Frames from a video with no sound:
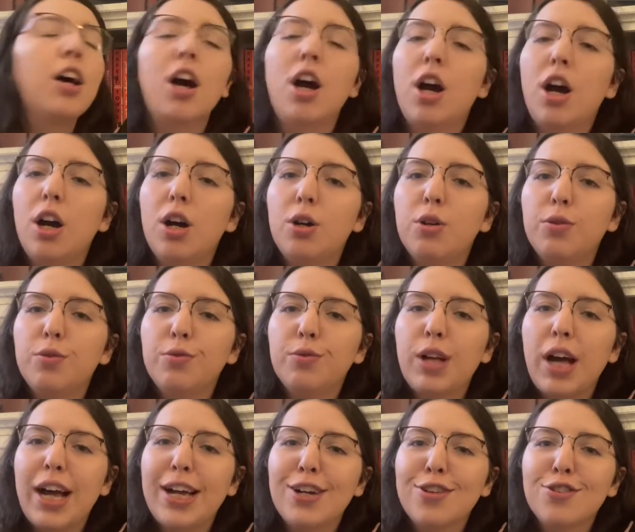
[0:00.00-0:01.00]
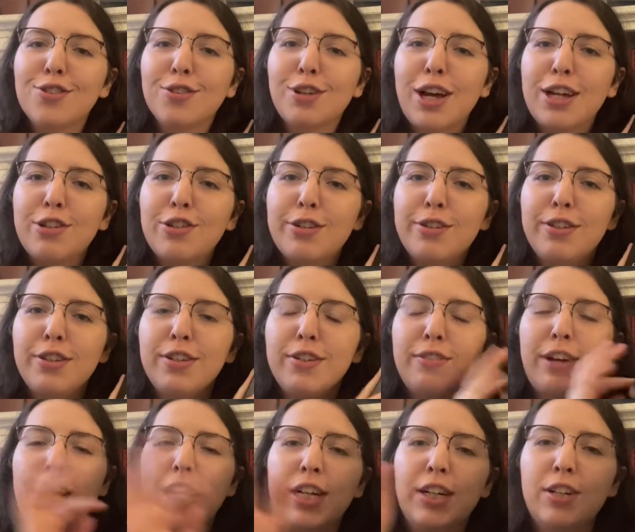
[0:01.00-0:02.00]
Oh, I also got The
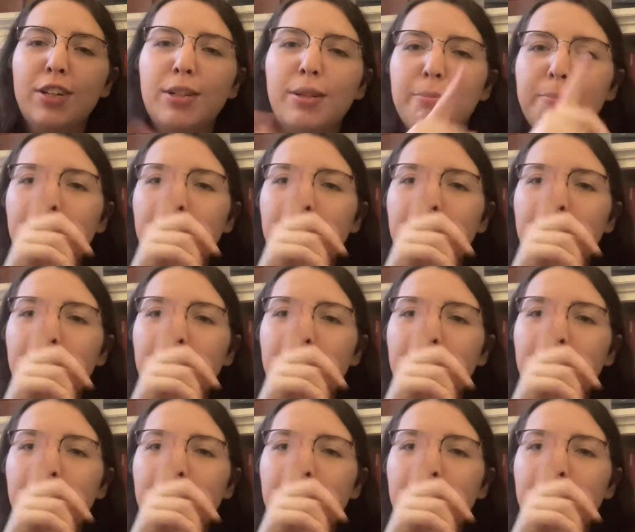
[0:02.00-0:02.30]
Diviners,